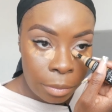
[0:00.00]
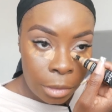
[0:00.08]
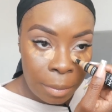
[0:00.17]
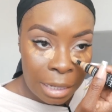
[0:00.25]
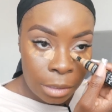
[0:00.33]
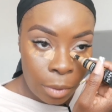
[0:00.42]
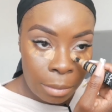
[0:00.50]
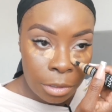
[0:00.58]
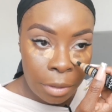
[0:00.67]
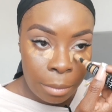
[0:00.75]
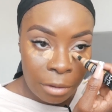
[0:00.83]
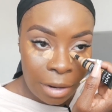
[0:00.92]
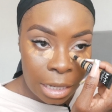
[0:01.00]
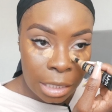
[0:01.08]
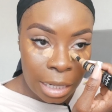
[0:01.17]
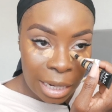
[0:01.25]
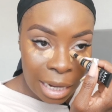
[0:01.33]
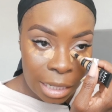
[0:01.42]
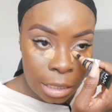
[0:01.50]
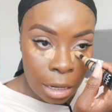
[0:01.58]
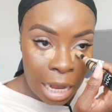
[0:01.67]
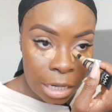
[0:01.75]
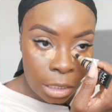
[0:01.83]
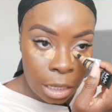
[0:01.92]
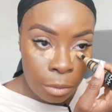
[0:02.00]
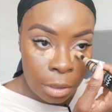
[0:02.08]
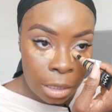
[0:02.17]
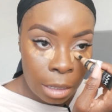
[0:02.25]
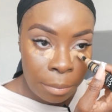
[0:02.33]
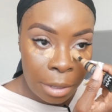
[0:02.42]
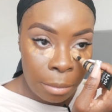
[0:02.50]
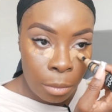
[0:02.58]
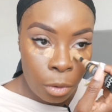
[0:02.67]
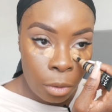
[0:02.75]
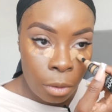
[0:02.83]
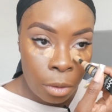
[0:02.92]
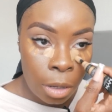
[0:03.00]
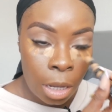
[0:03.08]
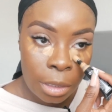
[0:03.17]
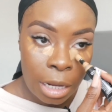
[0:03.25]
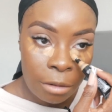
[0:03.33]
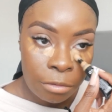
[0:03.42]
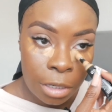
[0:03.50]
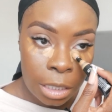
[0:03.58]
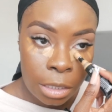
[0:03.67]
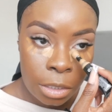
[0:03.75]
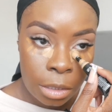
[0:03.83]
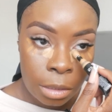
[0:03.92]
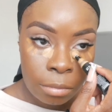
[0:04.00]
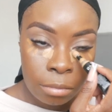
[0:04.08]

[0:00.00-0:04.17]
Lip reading: depends on what I'm doing, but if I decide later, actually, I want a bit more coverage,